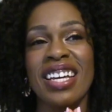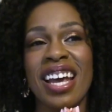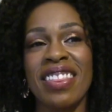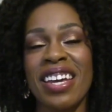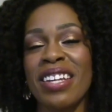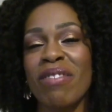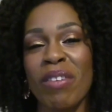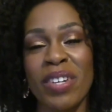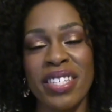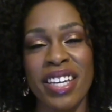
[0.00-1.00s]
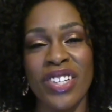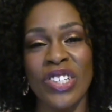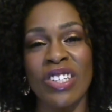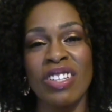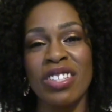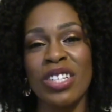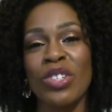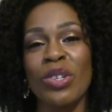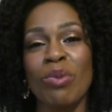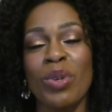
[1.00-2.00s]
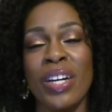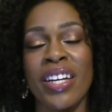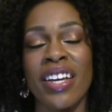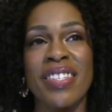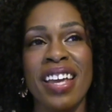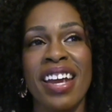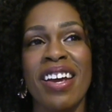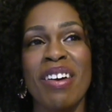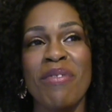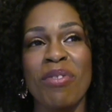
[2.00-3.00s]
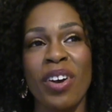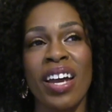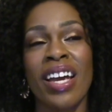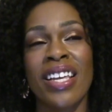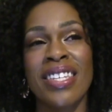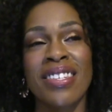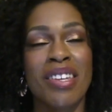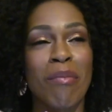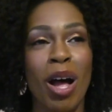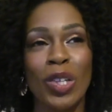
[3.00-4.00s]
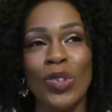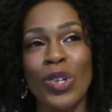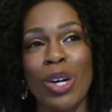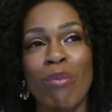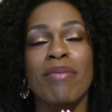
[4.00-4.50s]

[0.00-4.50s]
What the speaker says: At the end of every session, the teacher would state a phrase, a mantra,